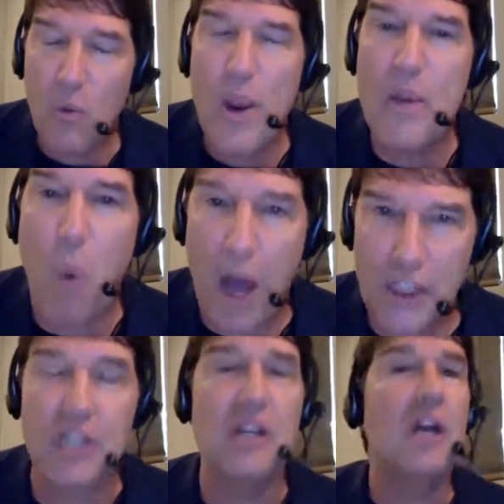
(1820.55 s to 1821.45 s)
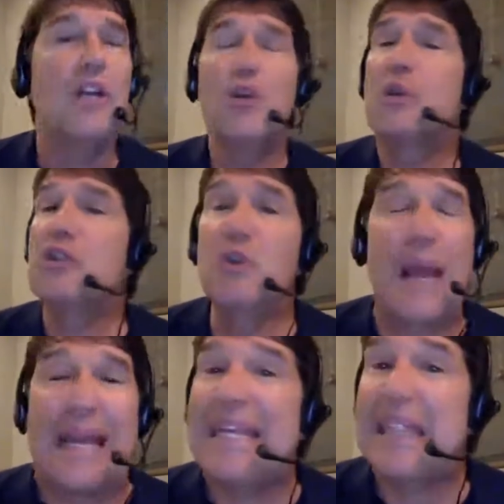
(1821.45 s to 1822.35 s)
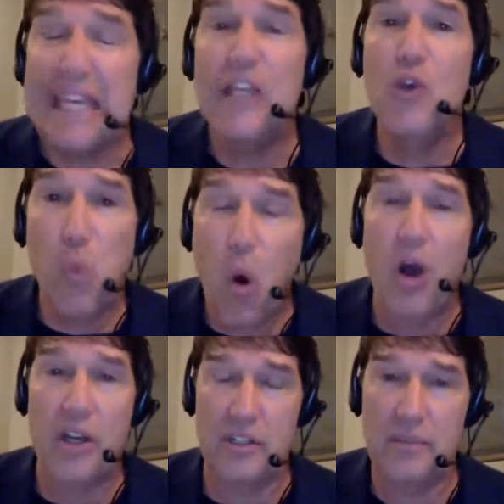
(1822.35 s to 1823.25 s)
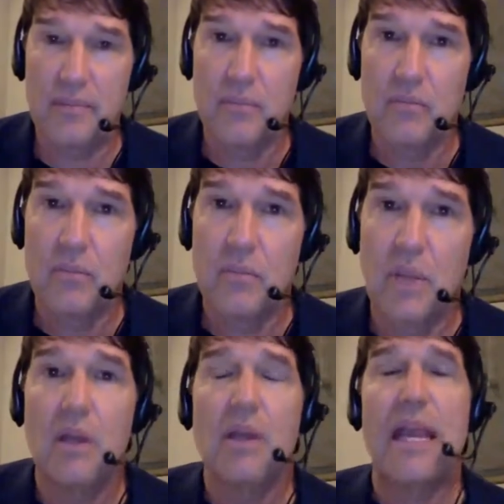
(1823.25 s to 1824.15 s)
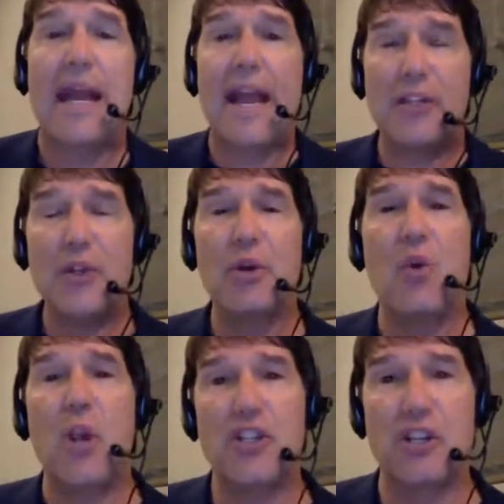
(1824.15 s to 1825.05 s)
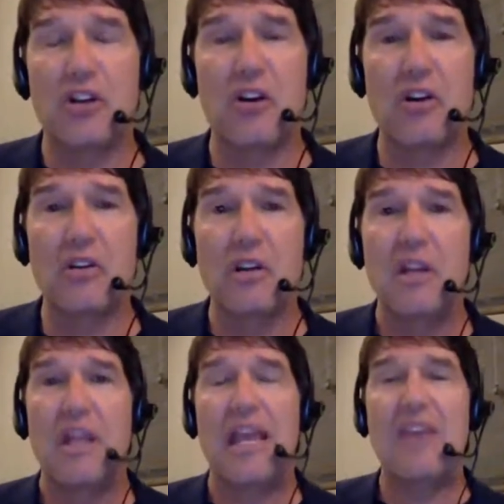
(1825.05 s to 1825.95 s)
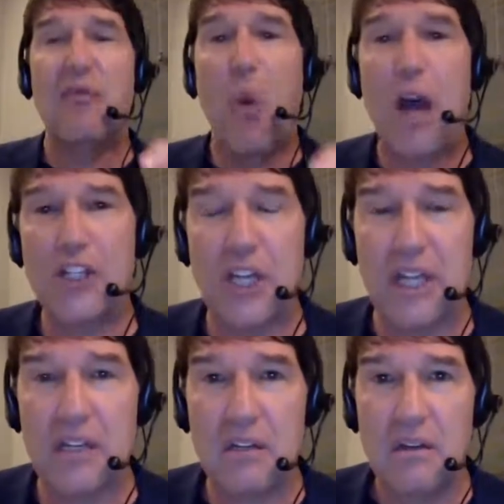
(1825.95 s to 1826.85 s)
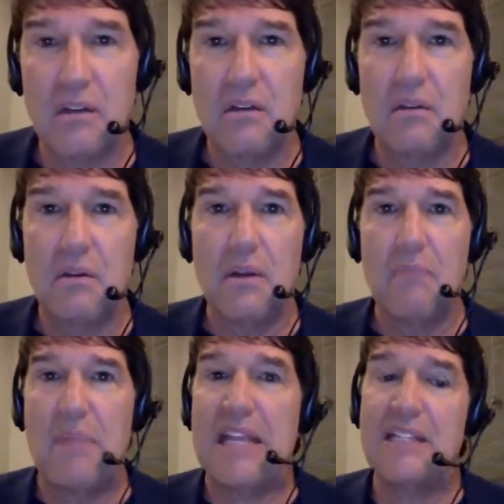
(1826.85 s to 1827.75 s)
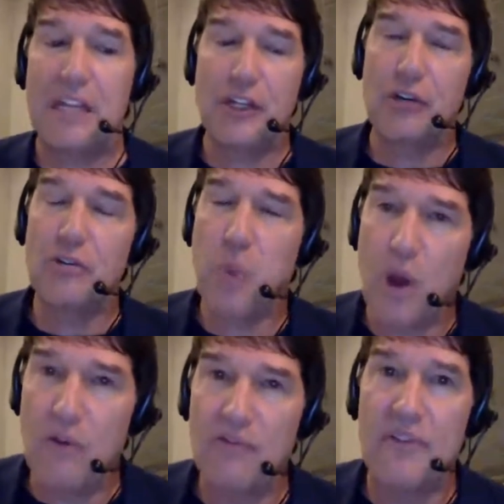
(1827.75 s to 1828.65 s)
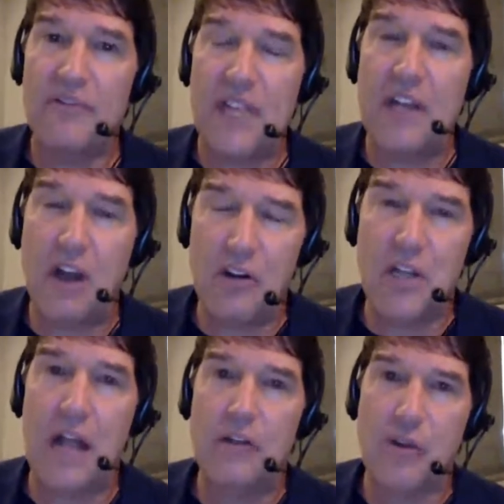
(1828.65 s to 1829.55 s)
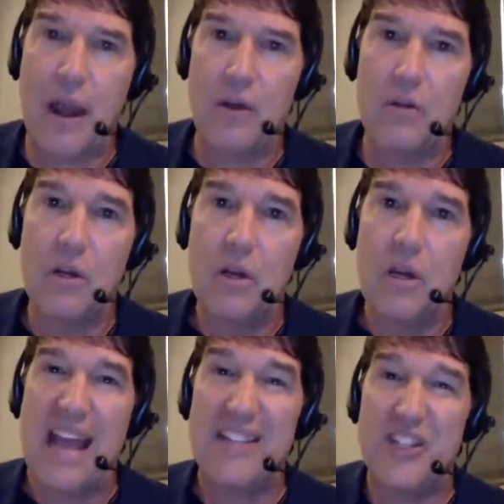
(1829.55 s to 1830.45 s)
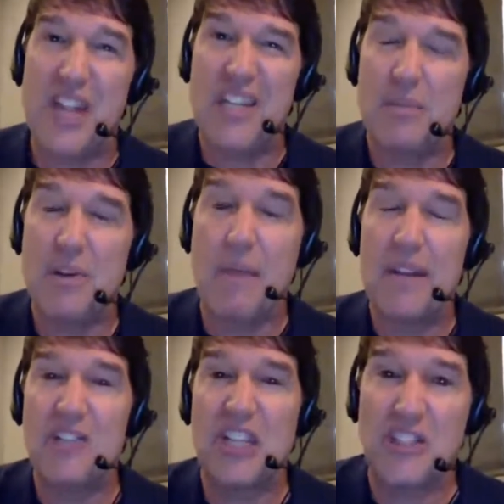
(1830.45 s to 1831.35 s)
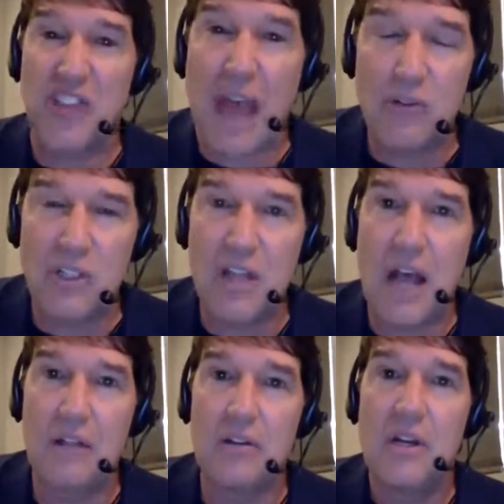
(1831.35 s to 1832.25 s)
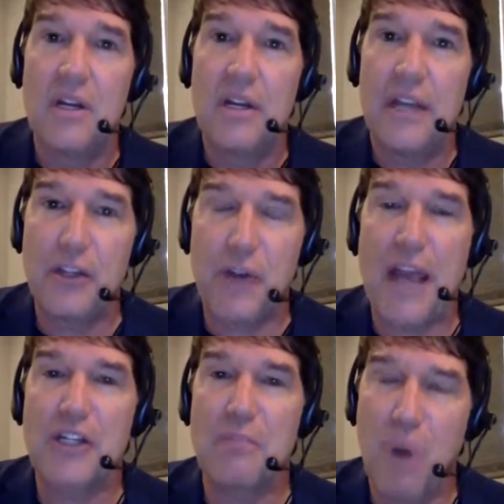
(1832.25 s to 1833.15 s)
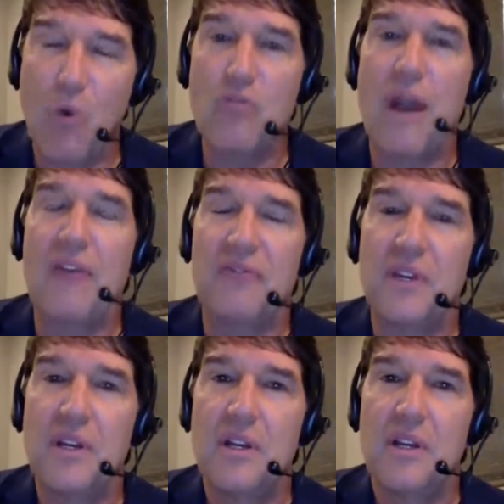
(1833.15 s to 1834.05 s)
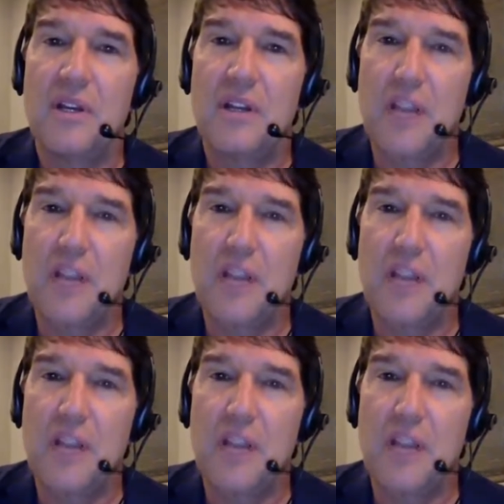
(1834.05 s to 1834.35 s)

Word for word: Yeah. Can we watch it? You can do anything you want. Can I ask you a question, Kirk? if watching it means that your twelve fifteen hundred dollar crown has a chance of becoming a six thousand dollar extraction bone graft